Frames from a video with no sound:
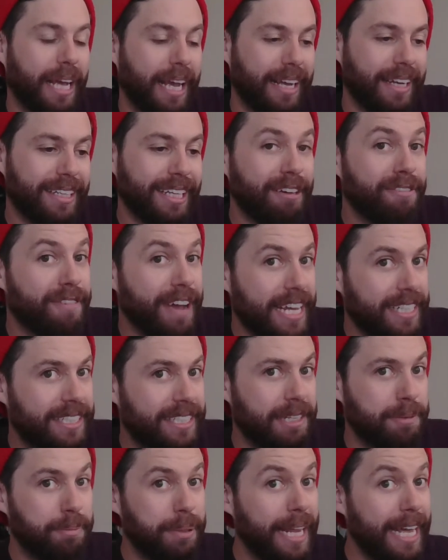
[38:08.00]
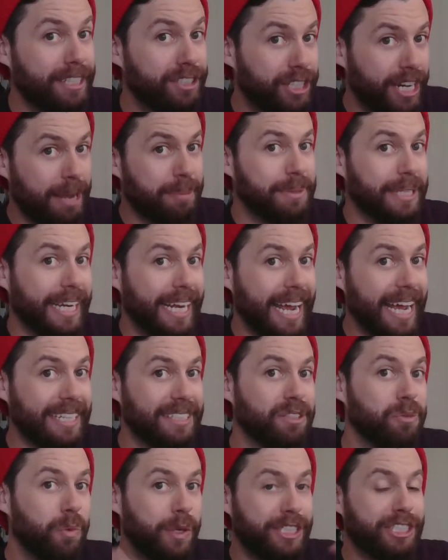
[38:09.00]
invest in blend shapes, I
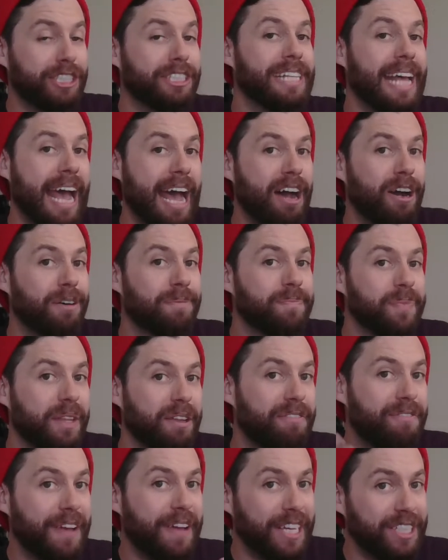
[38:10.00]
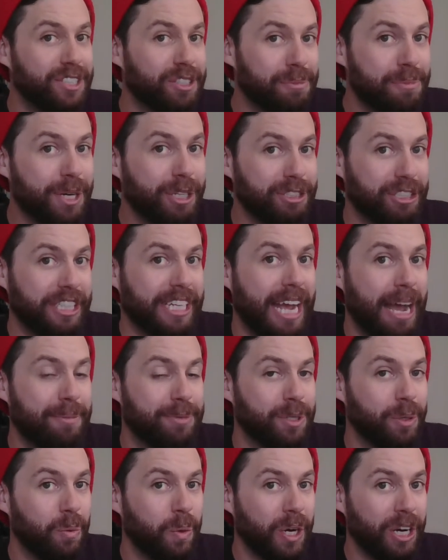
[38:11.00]
guess, which is how facial motion
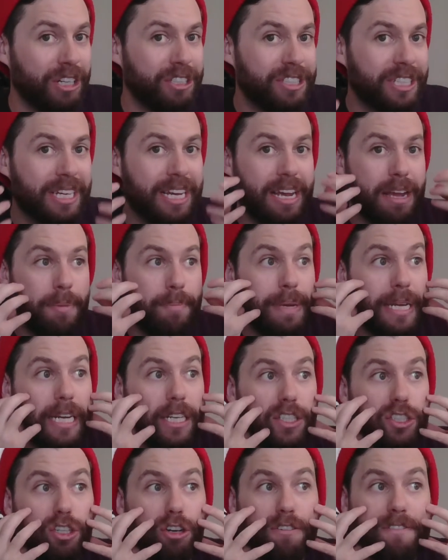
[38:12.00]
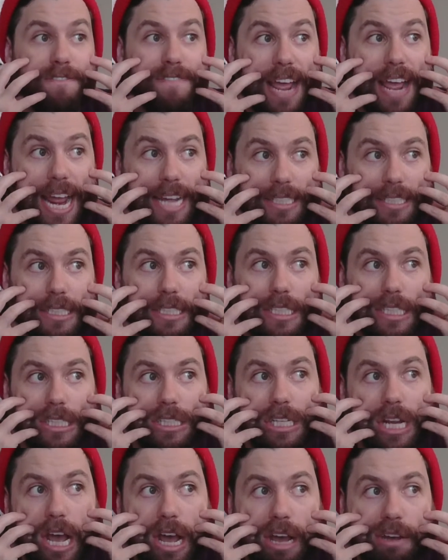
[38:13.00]
capture works, because your face
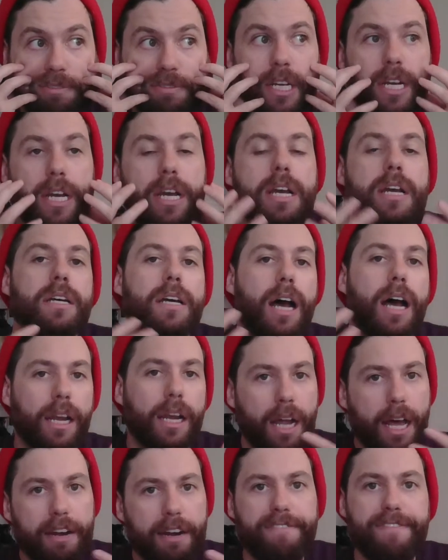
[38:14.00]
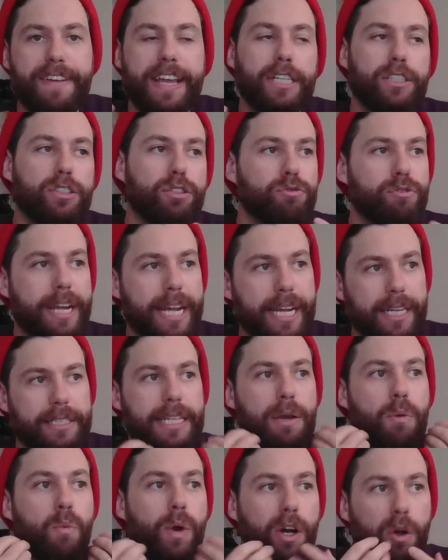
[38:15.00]
doesn't have a lot of facial rigs.
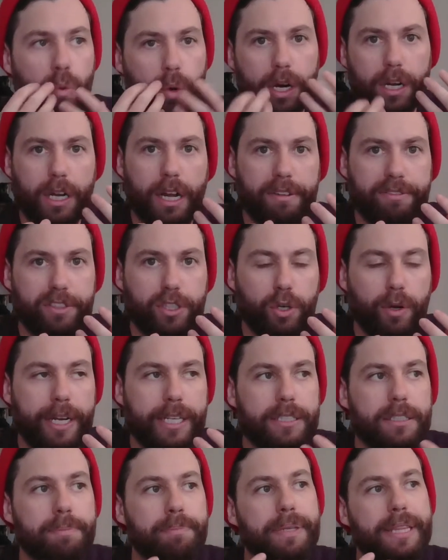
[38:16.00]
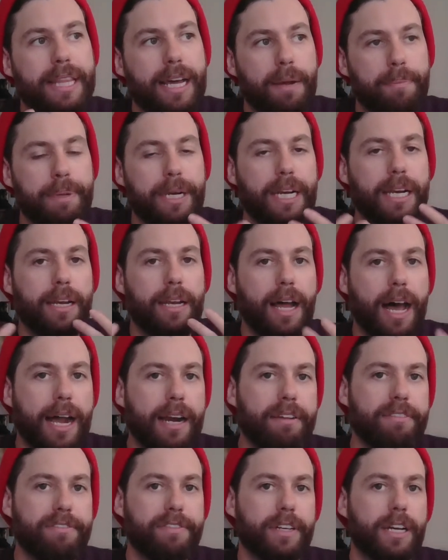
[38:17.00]
They will work off joints, but a lot
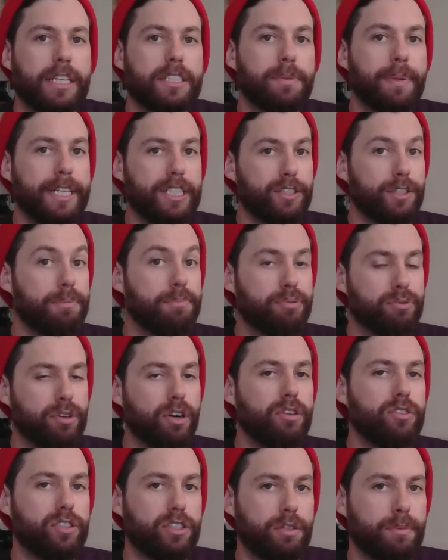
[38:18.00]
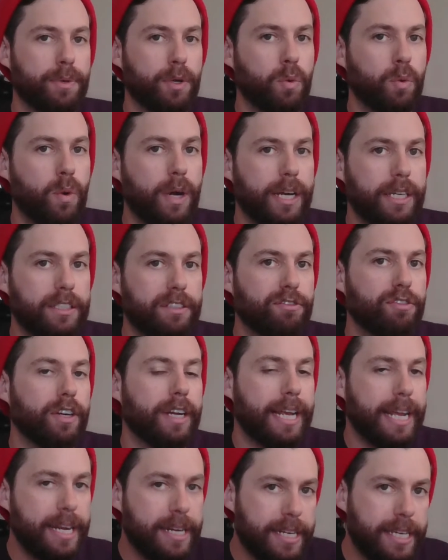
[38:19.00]
of, especially prosumer ones for
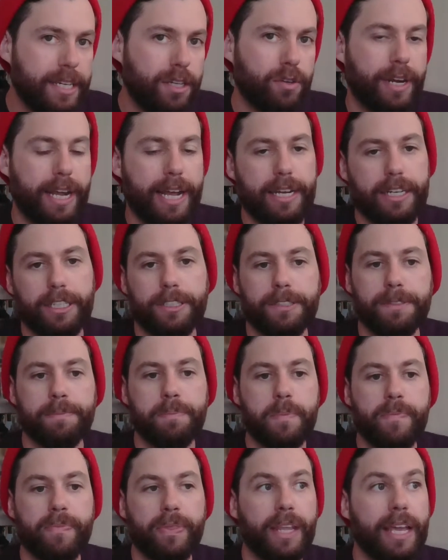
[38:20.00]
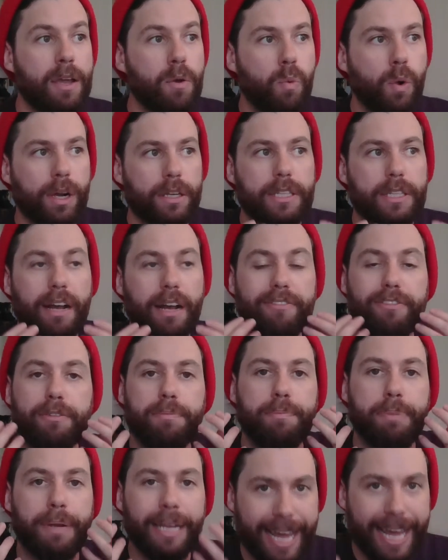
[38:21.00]
indie creators, it works off
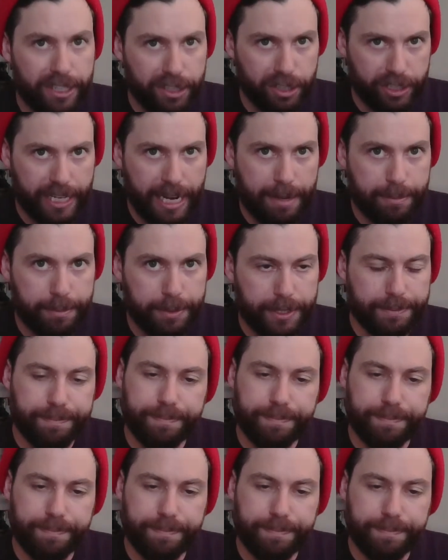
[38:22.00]
of blend shapes.